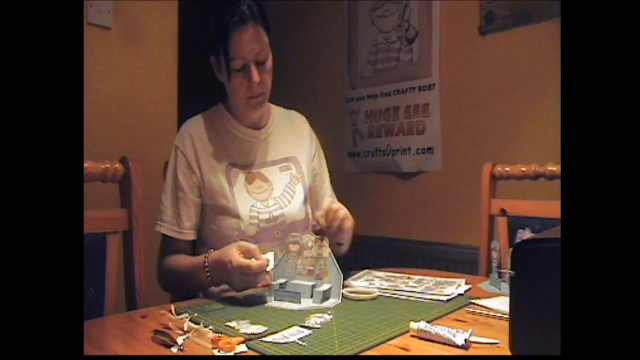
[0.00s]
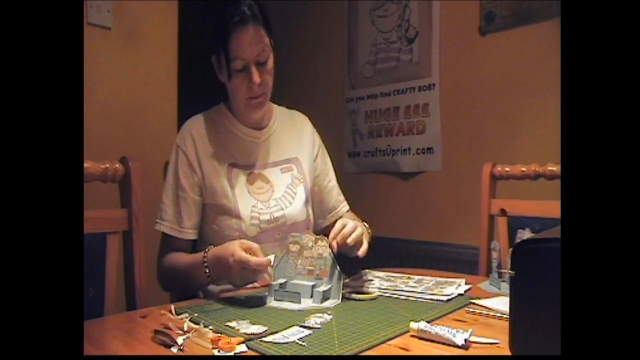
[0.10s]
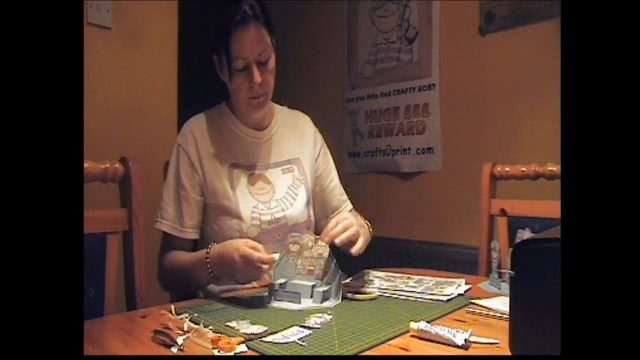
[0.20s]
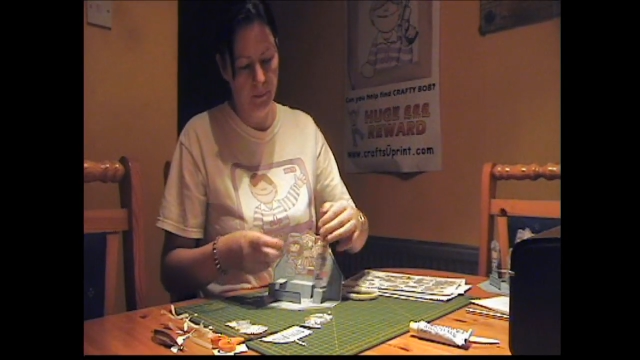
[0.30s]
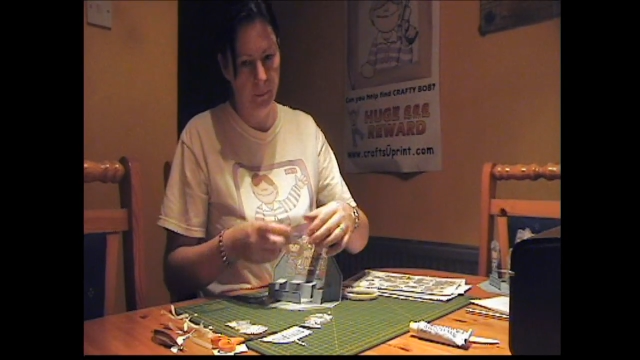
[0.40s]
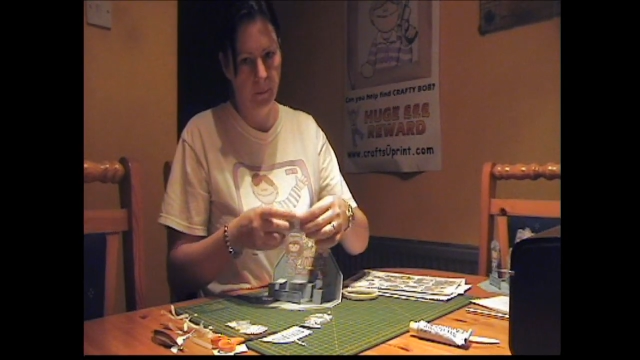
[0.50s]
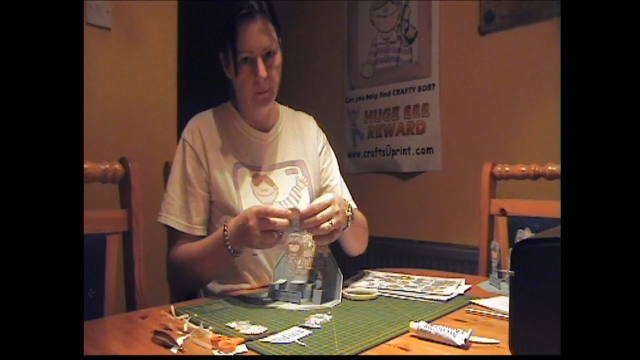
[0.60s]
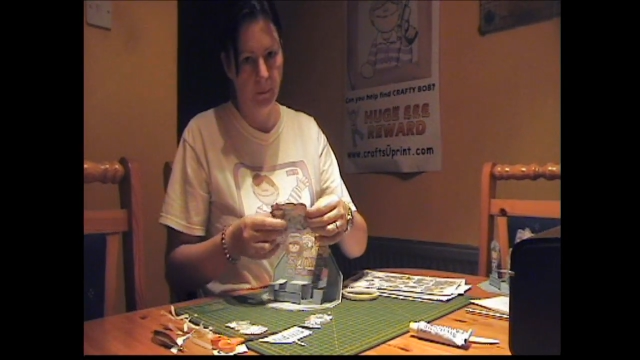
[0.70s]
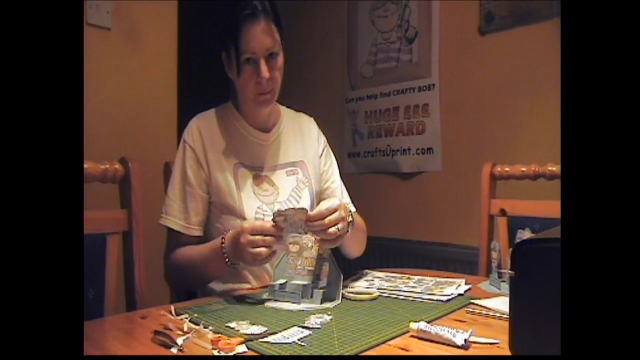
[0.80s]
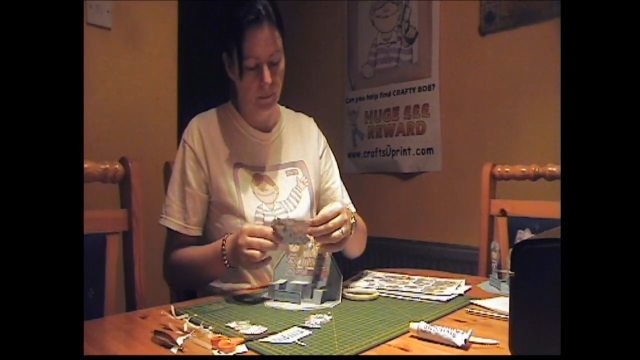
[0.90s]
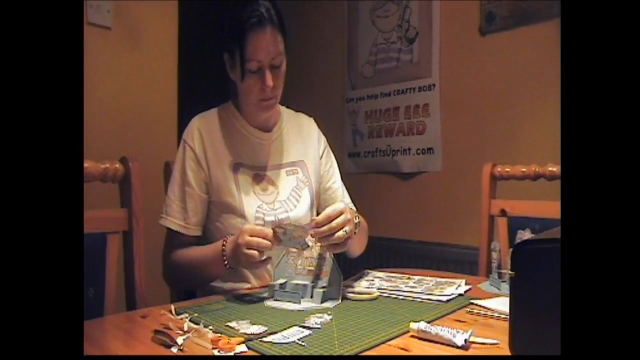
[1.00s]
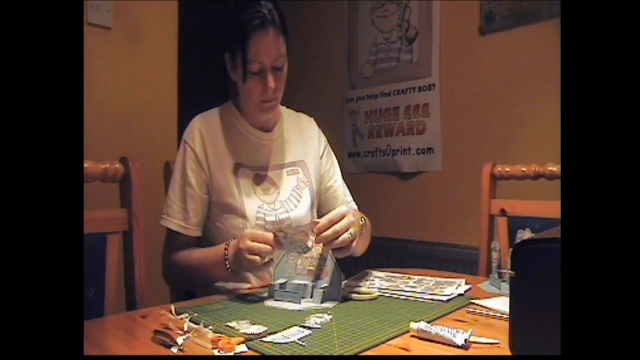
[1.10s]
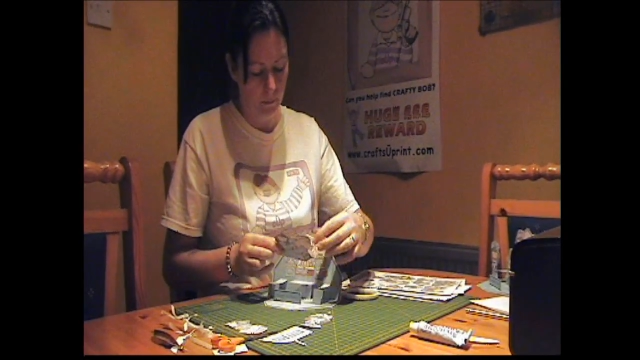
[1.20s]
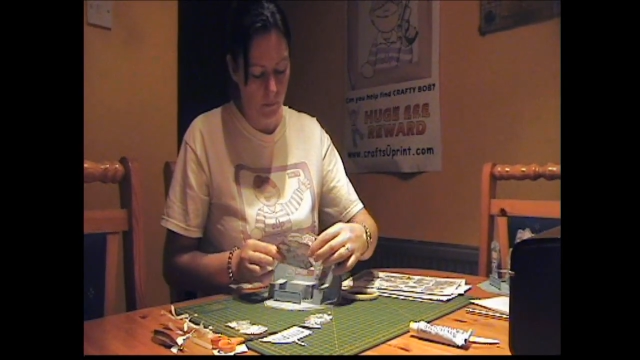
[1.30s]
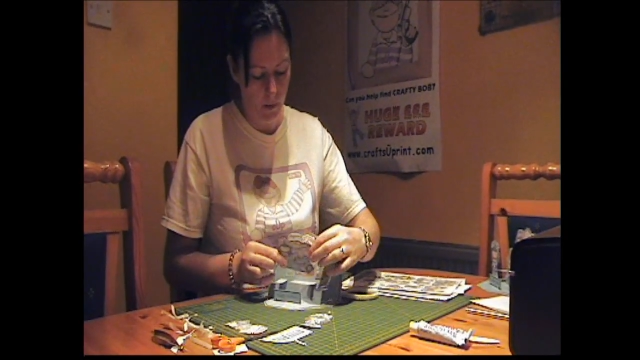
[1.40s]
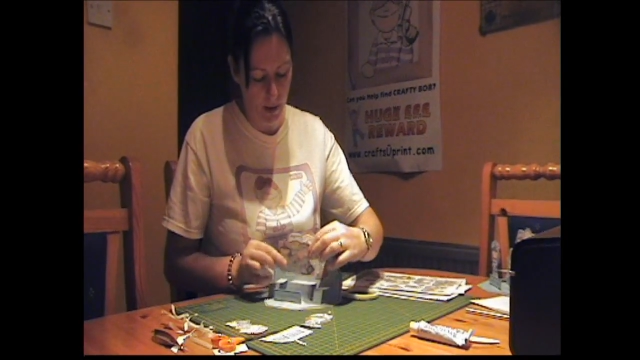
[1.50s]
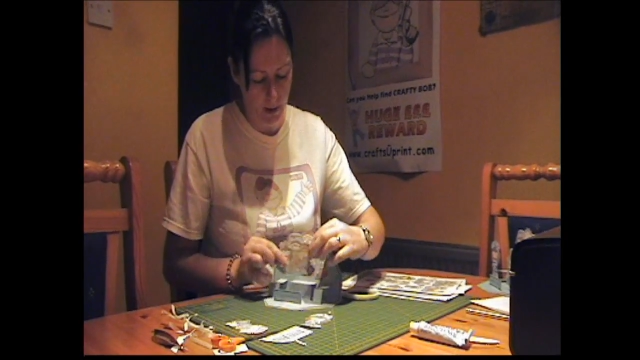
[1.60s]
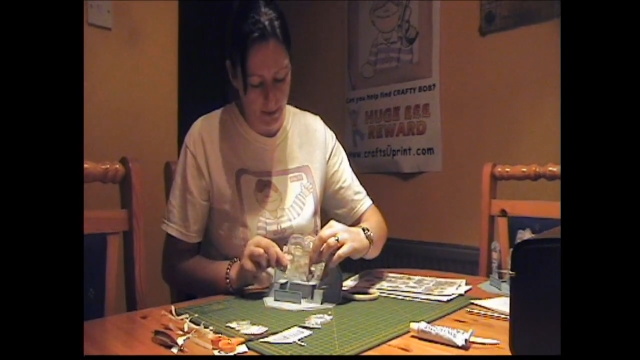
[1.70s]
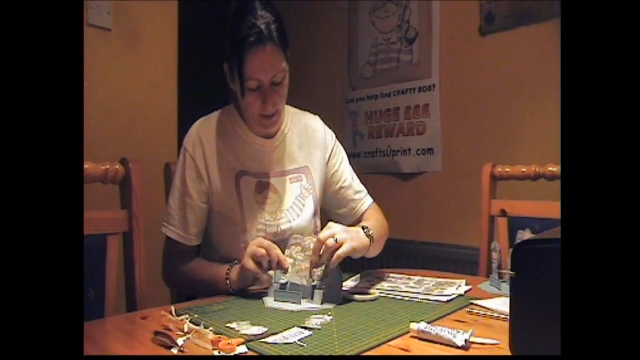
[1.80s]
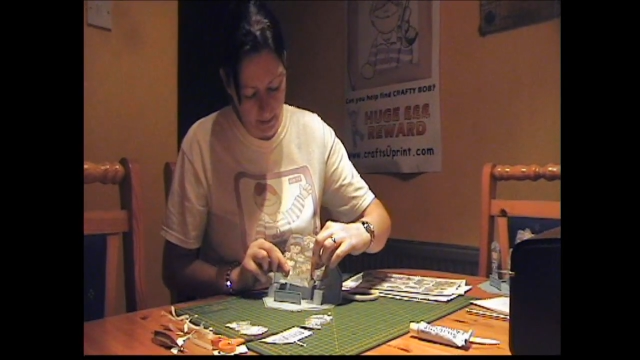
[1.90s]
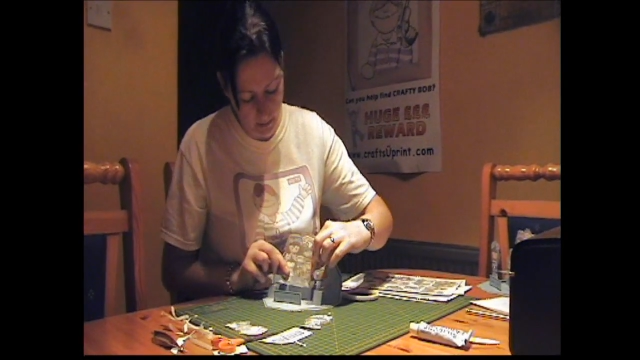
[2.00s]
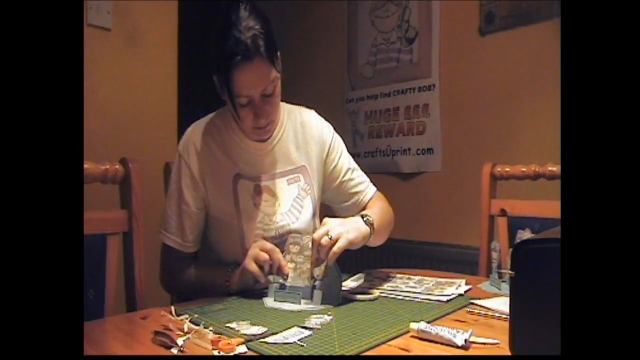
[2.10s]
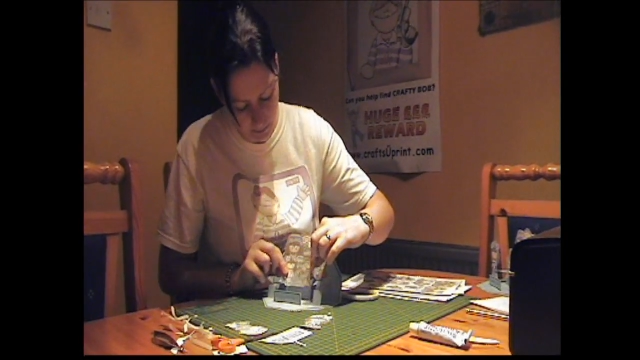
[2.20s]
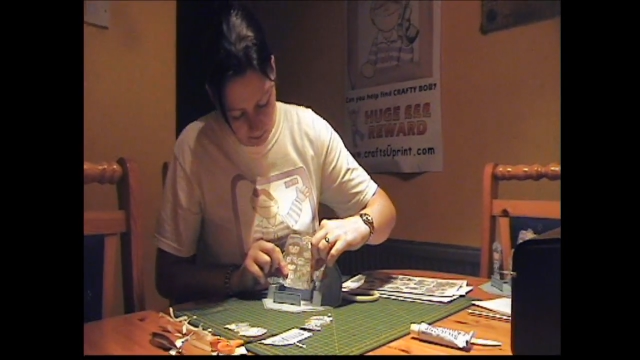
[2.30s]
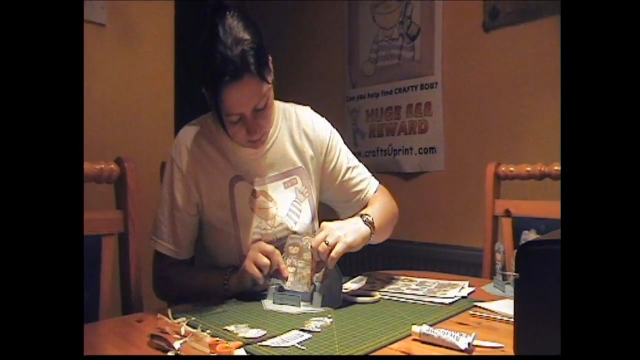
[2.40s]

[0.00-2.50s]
and then